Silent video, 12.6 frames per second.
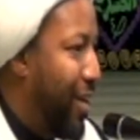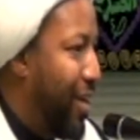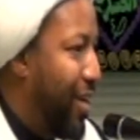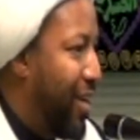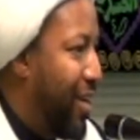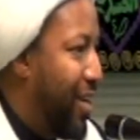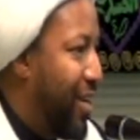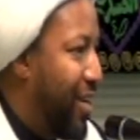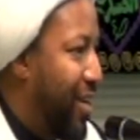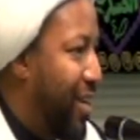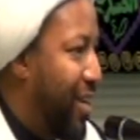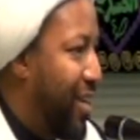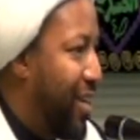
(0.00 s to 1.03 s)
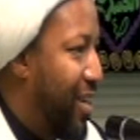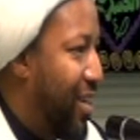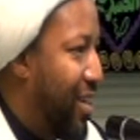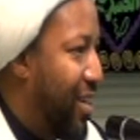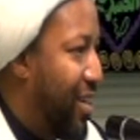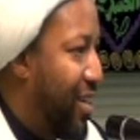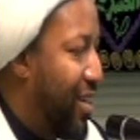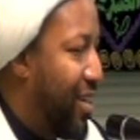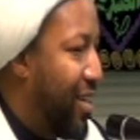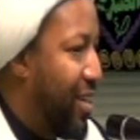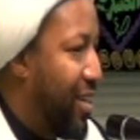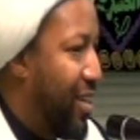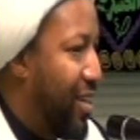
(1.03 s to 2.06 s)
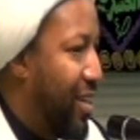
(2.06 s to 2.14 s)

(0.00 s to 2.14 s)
No one is speaking in this clip.